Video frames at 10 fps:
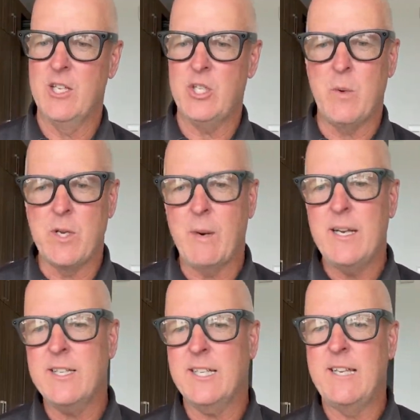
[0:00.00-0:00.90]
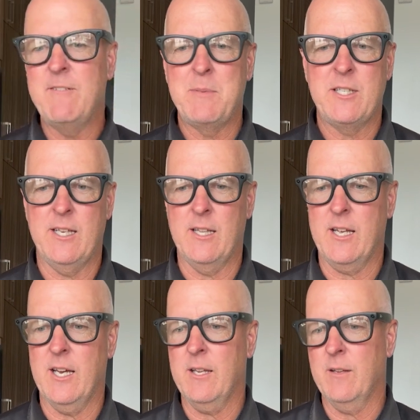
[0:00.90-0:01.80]
So when you're ready to leave the
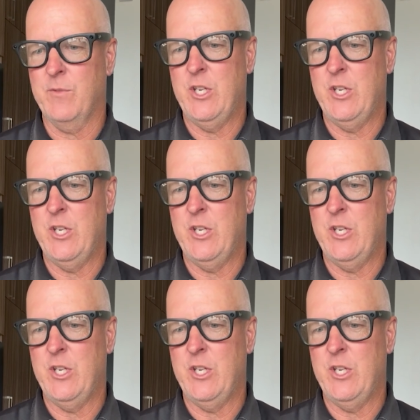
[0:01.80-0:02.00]
Basilica,